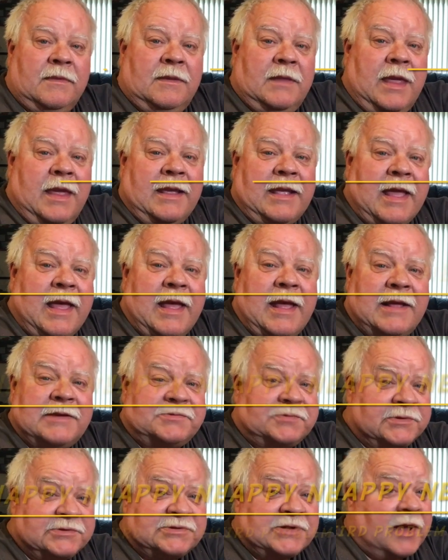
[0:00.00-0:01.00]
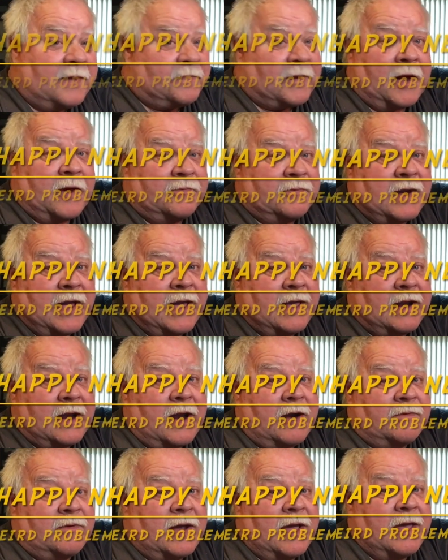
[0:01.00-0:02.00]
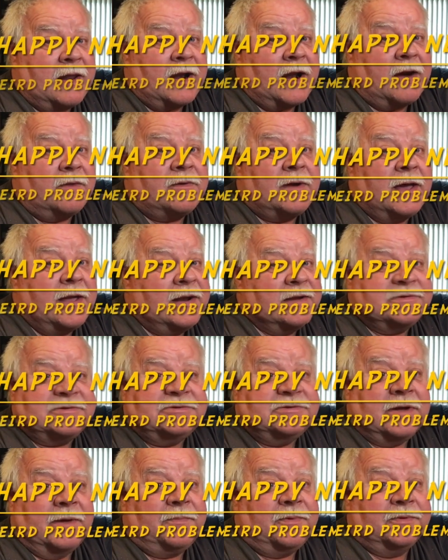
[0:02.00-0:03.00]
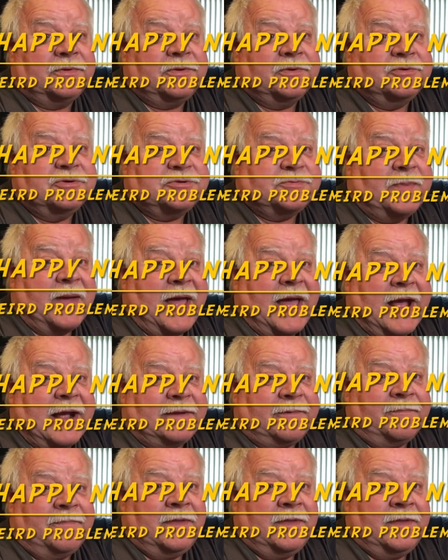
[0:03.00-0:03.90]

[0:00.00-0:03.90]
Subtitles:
Hey guys, what's up? All right. It's Double Deuce back.